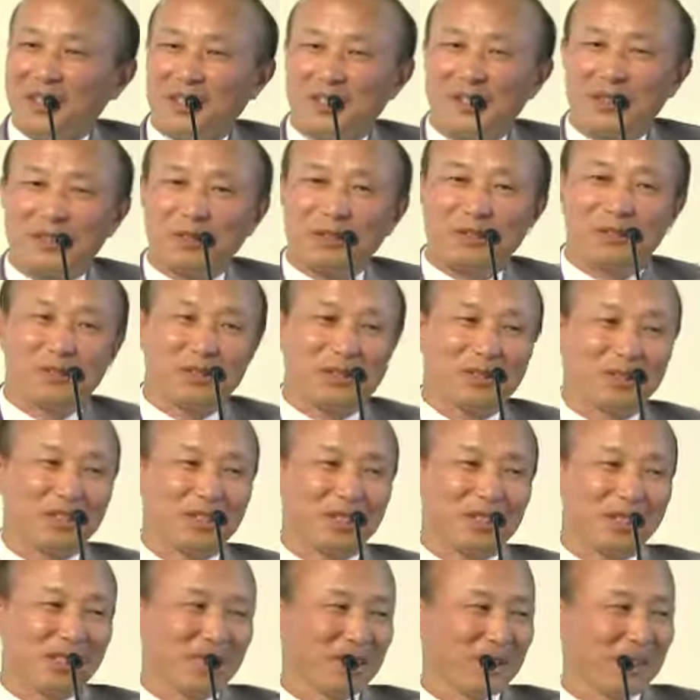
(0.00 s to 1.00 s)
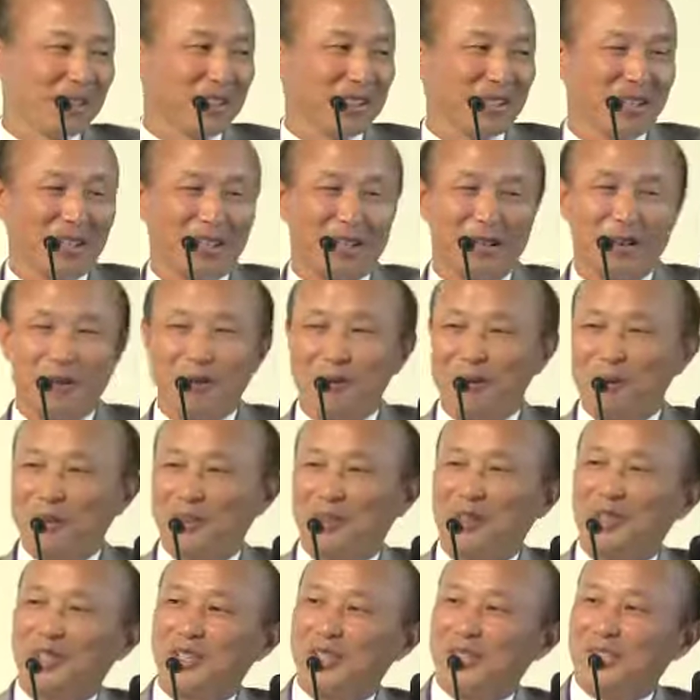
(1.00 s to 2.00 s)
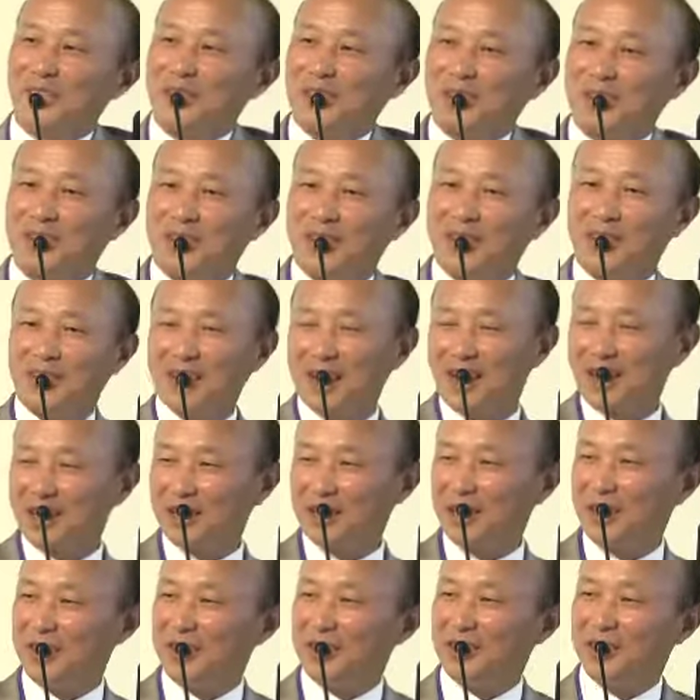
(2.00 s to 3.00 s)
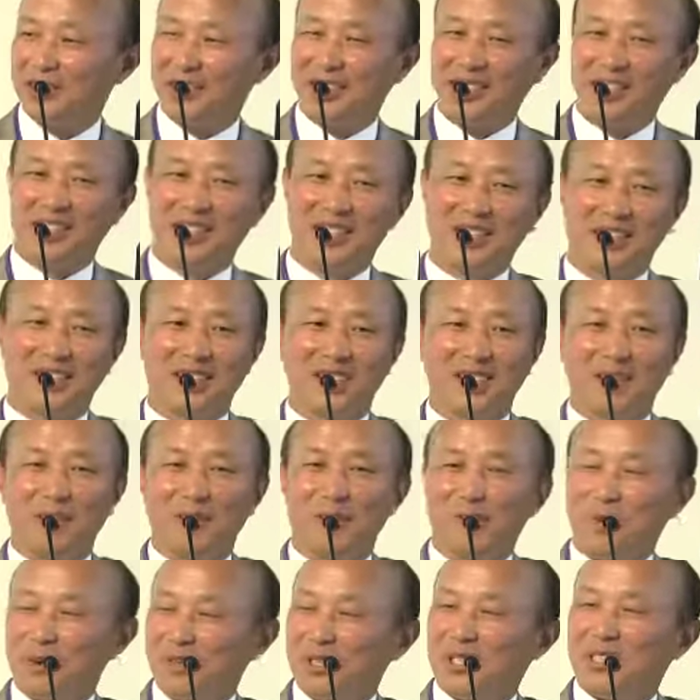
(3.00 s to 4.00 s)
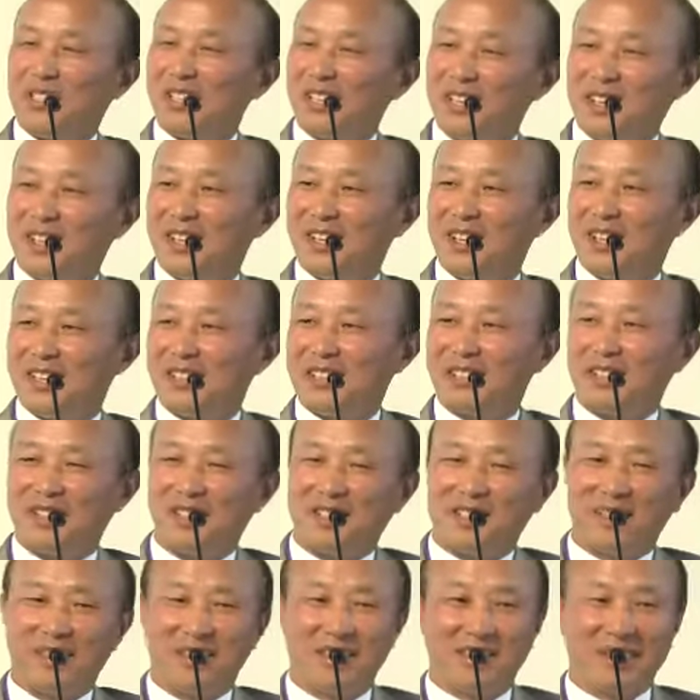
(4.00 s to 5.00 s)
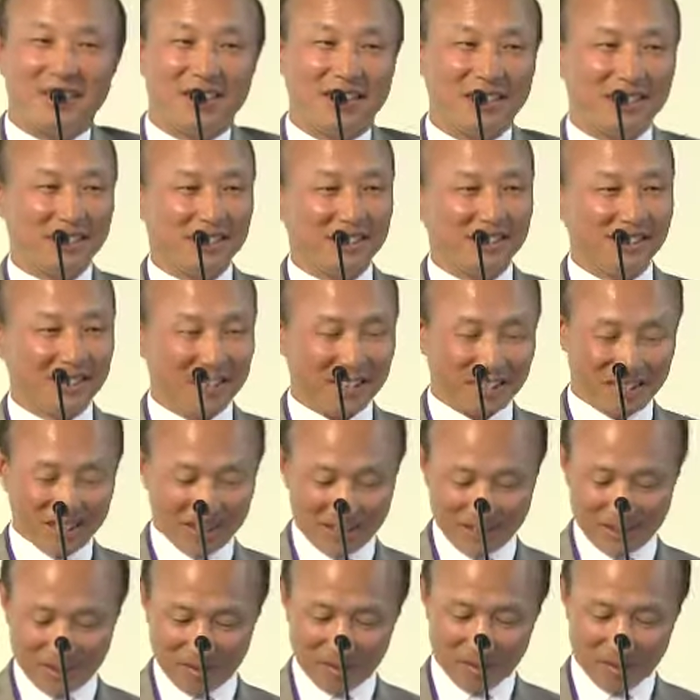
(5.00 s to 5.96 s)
So they called the IT city Boise as IT city.